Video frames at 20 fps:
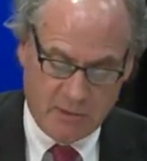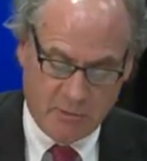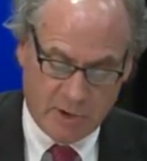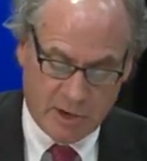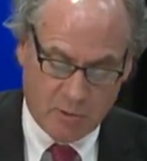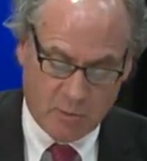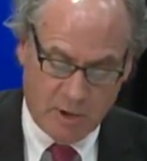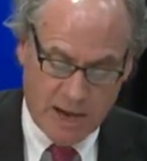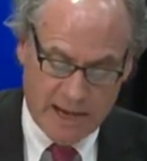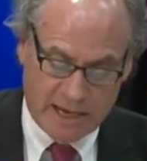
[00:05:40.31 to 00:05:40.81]

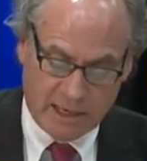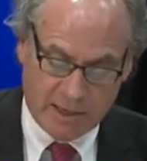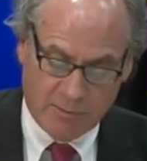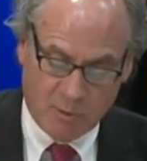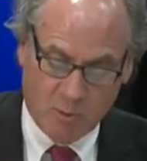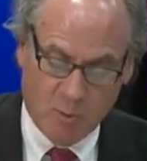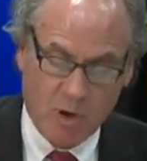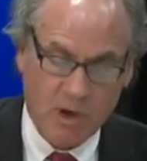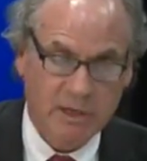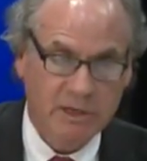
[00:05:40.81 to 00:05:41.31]
We are ranked
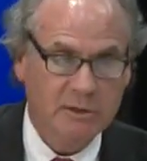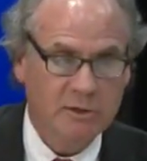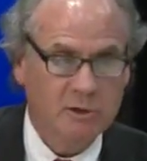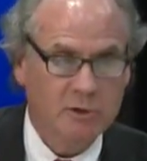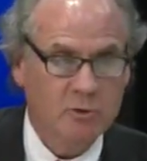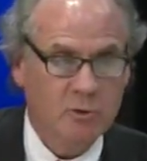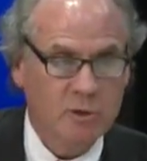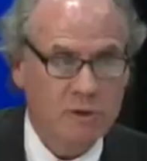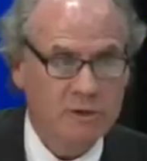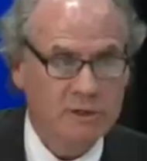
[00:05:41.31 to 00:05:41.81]
number one in the
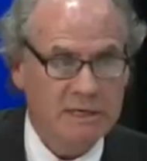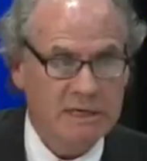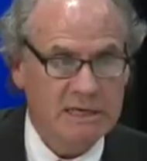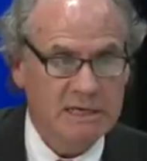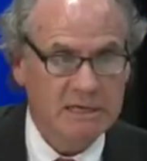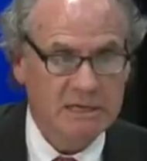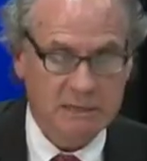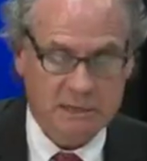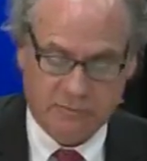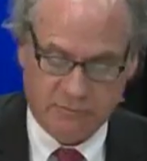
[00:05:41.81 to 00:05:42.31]

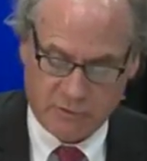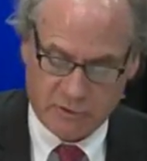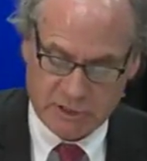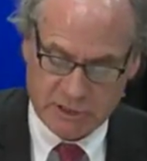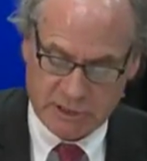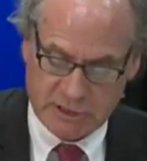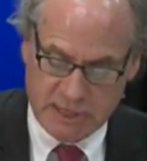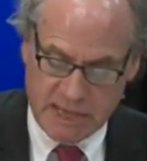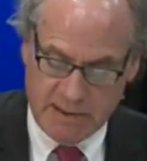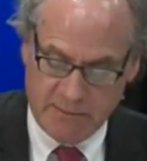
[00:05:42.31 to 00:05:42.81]
Northeast for
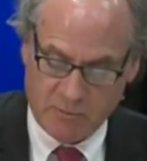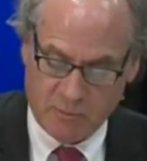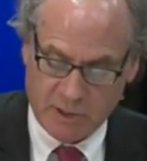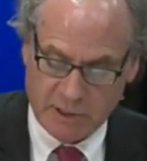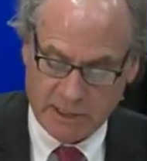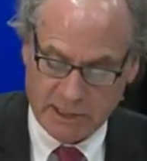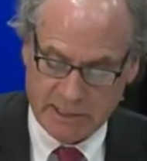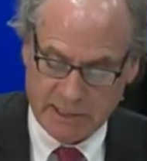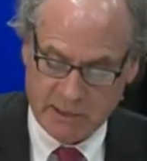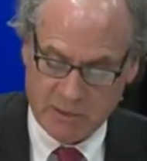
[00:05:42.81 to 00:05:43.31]

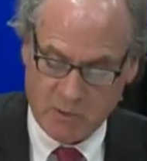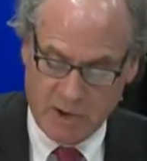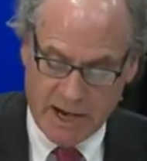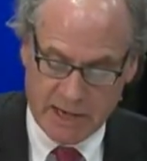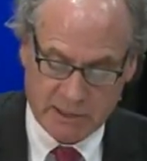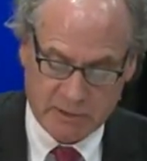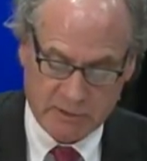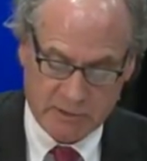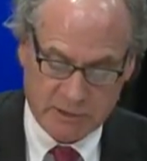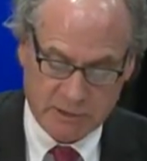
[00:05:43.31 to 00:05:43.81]
STEM-related
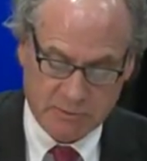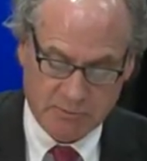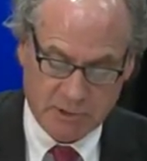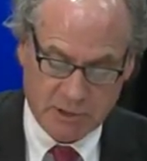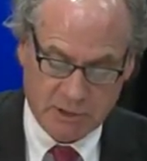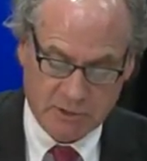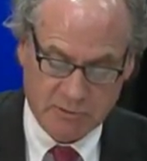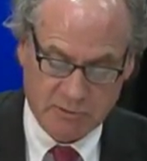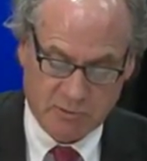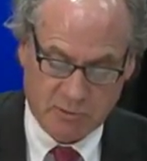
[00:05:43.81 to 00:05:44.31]
graduates
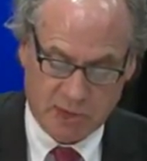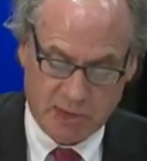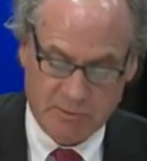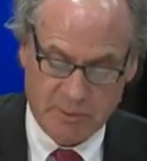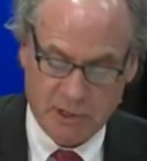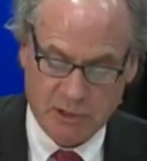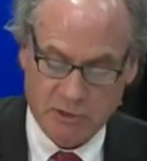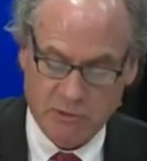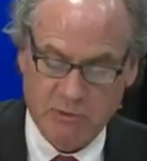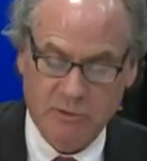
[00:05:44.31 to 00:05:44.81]
because we want to
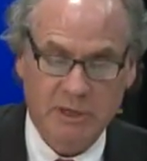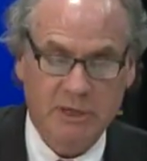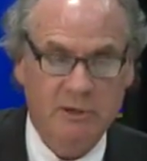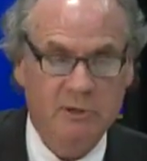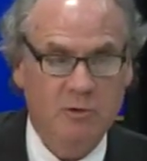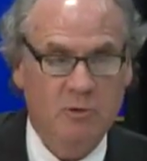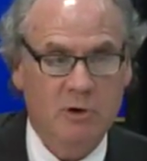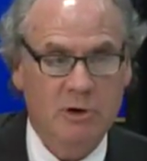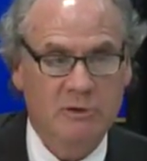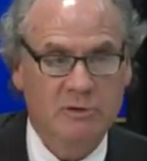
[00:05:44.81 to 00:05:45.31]
make sure that
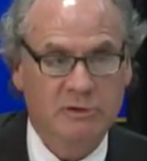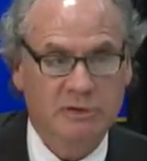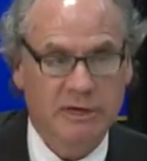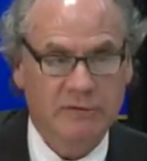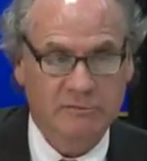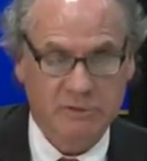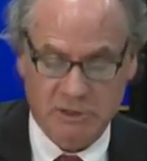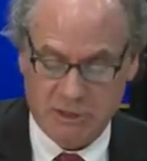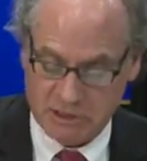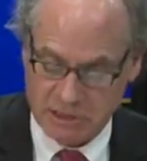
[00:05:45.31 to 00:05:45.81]
New Yorkers
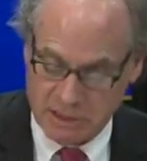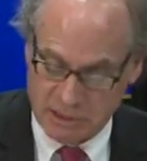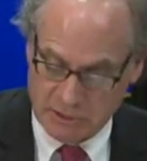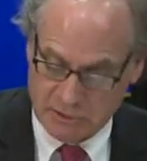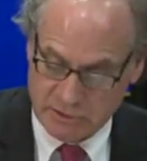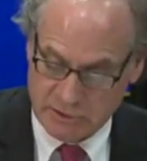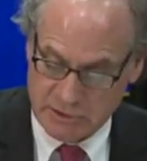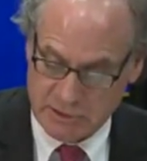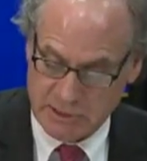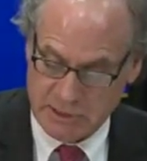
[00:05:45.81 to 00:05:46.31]
have the
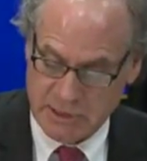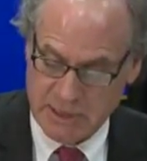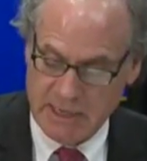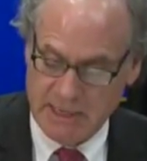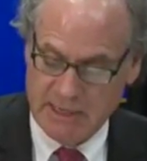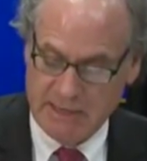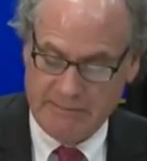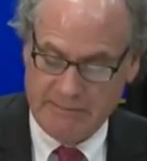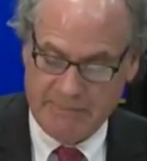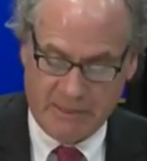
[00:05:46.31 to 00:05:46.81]
skills,
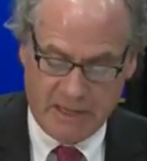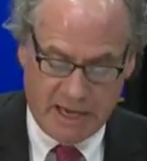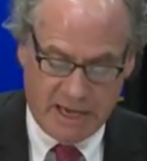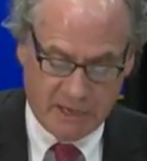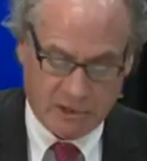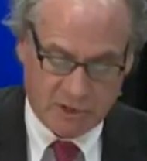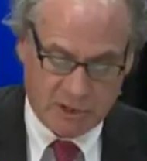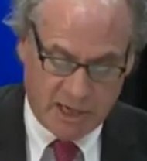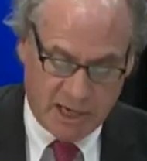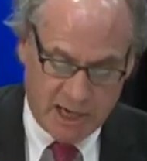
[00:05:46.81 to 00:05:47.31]
the
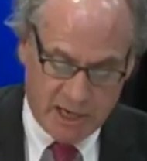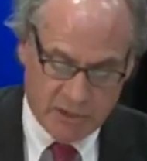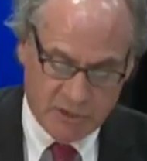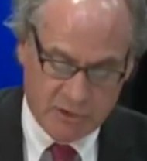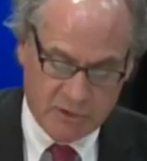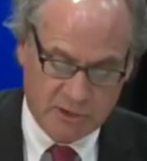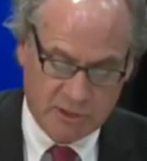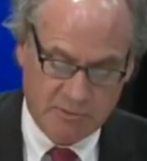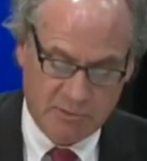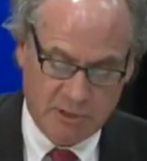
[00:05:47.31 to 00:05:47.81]

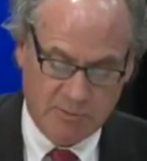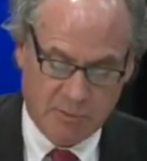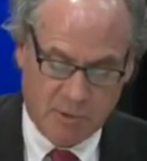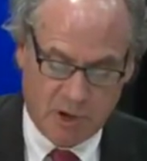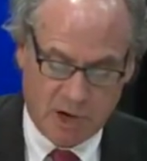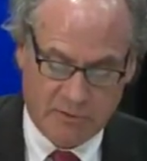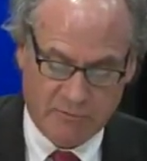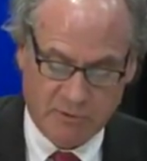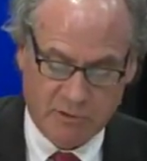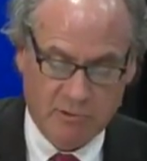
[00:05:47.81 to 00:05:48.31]
education to be
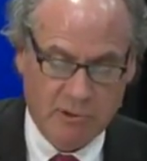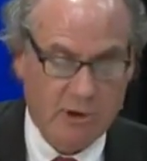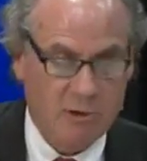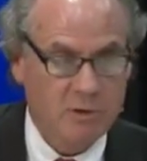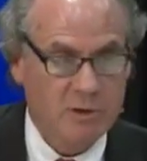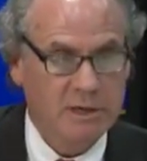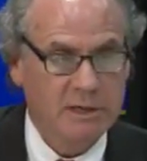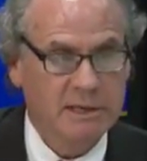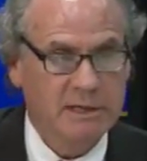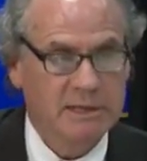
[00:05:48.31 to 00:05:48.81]
part of a
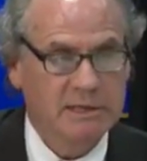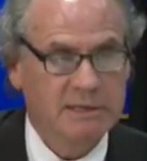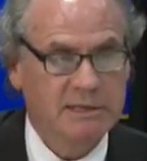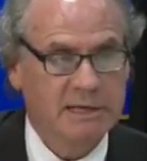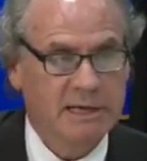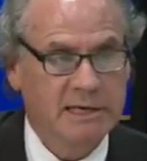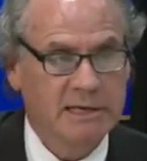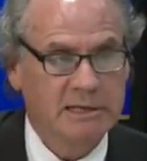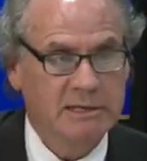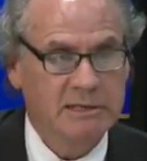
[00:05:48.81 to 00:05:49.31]
growing,
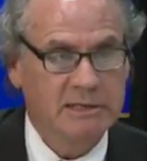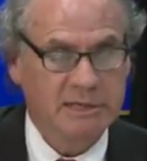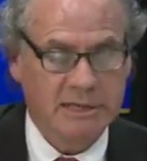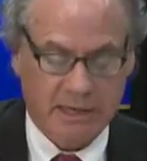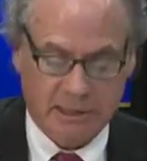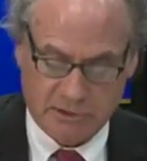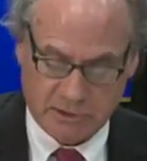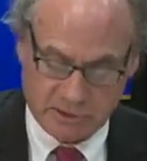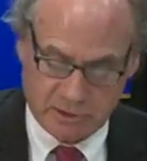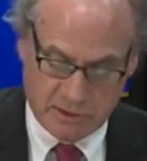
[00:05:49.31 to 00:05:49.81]
exciting
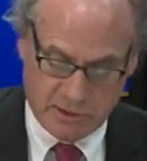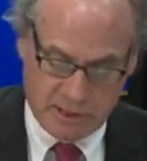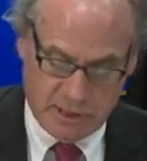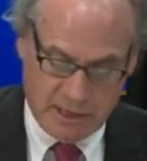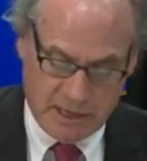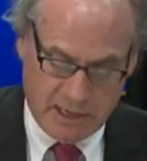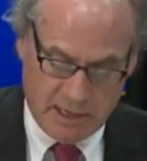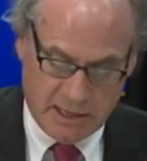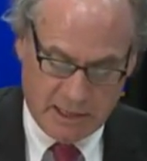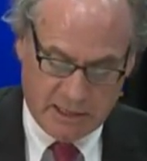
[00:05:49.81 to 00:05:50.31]
sector
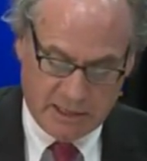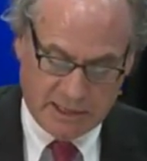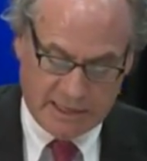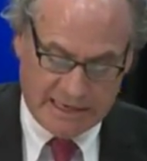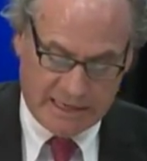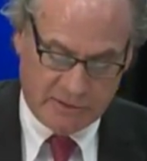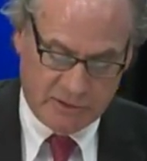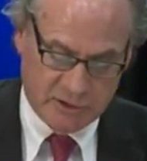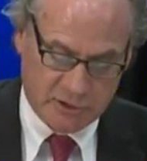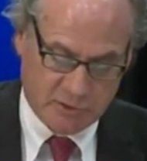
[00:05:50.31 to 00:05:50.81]

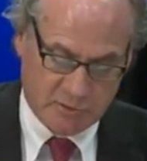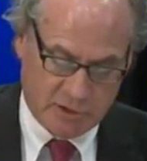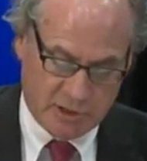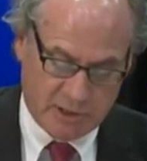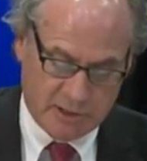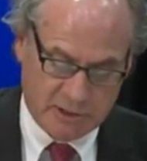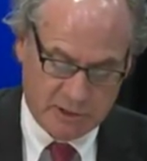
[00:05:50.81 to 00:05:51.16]
like this one.